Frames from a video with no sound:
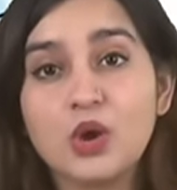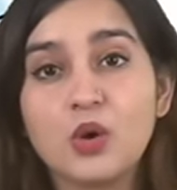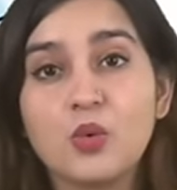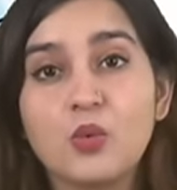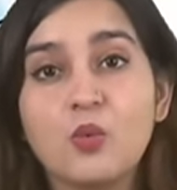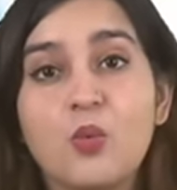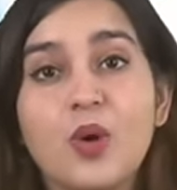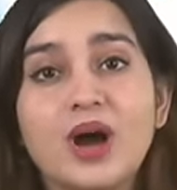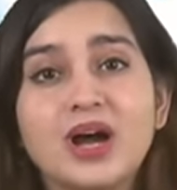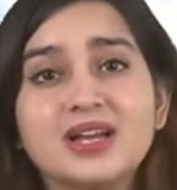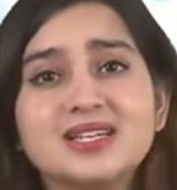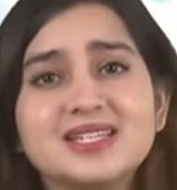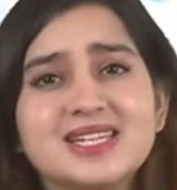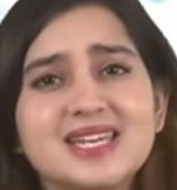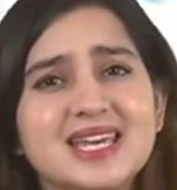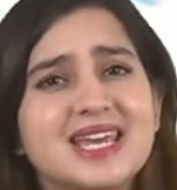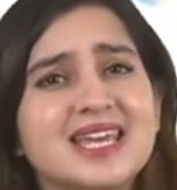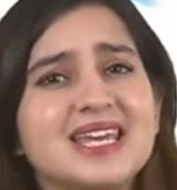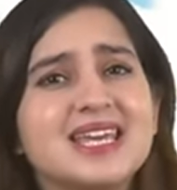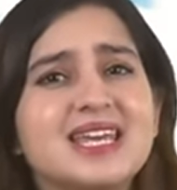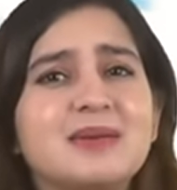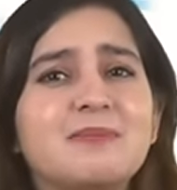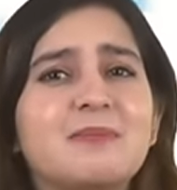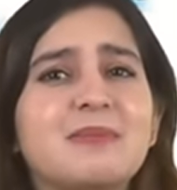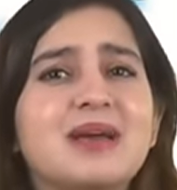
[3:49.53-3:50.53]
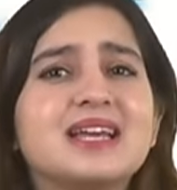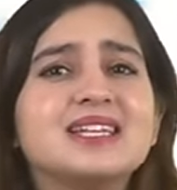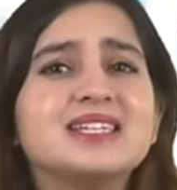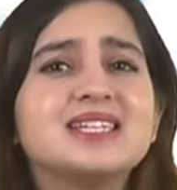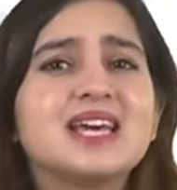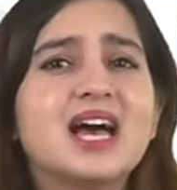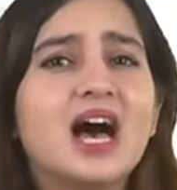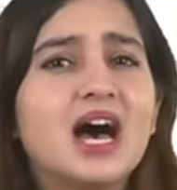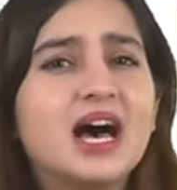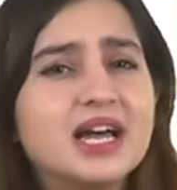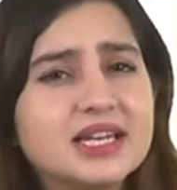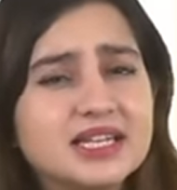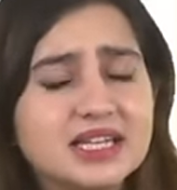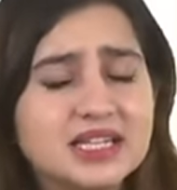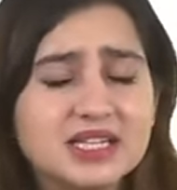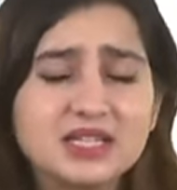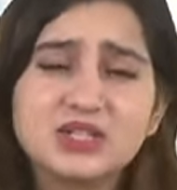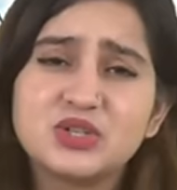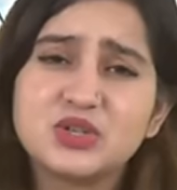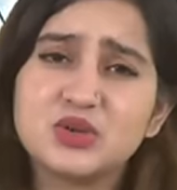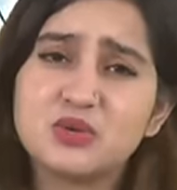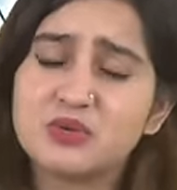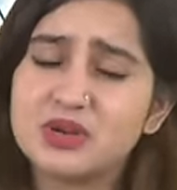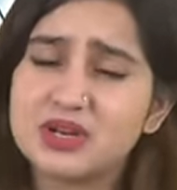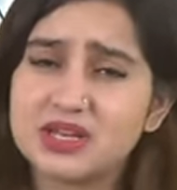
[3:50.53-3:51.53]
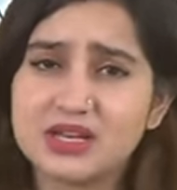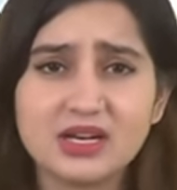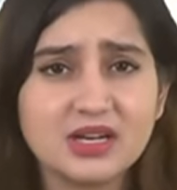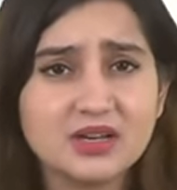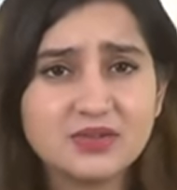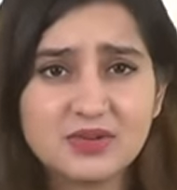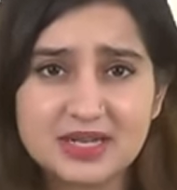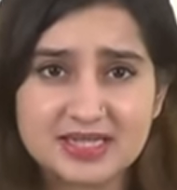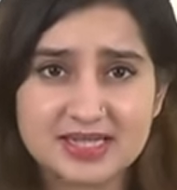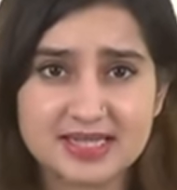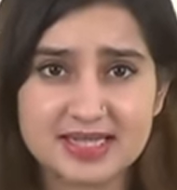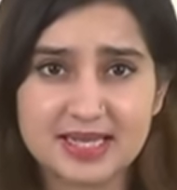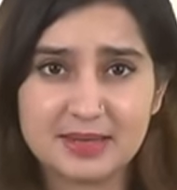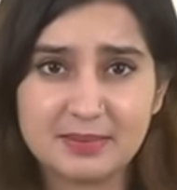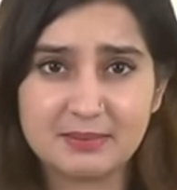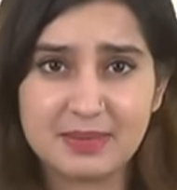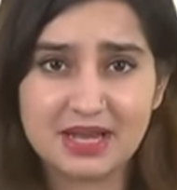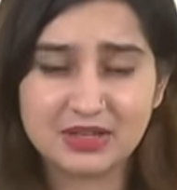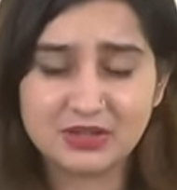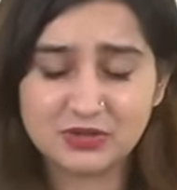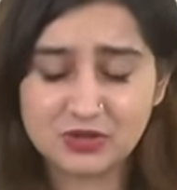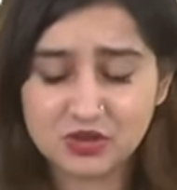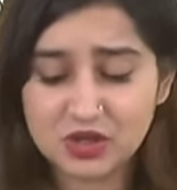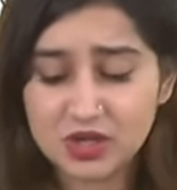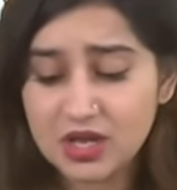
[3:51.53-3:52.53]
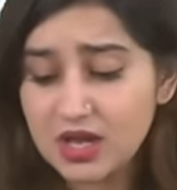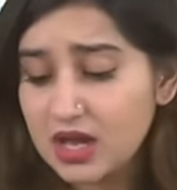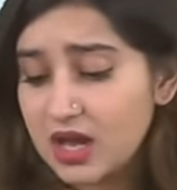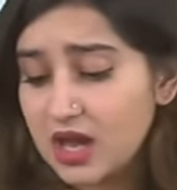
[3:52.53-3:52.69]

One day he met Anil during a wrestling match.